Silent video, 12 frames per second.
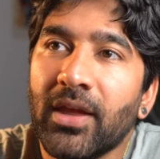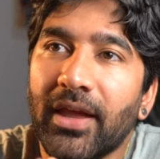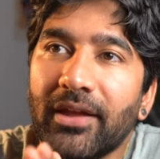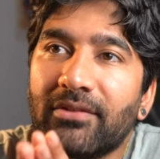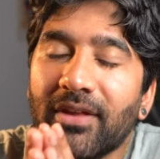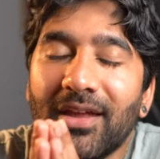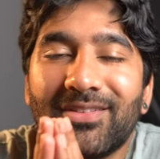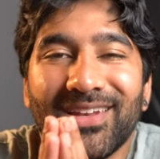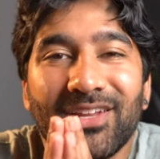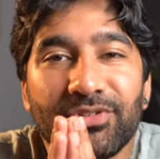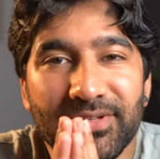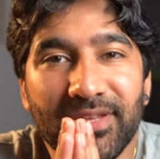it's an
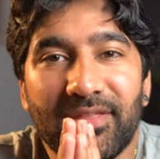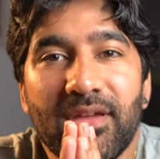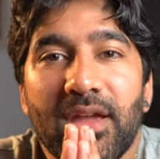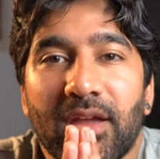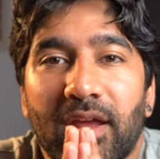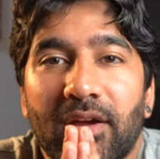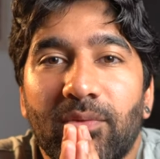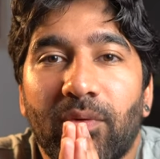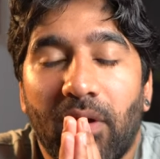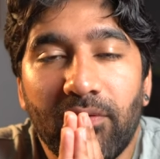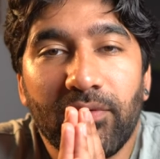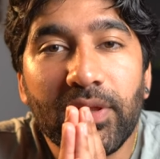interesting thing, and
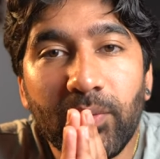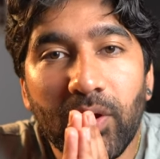I really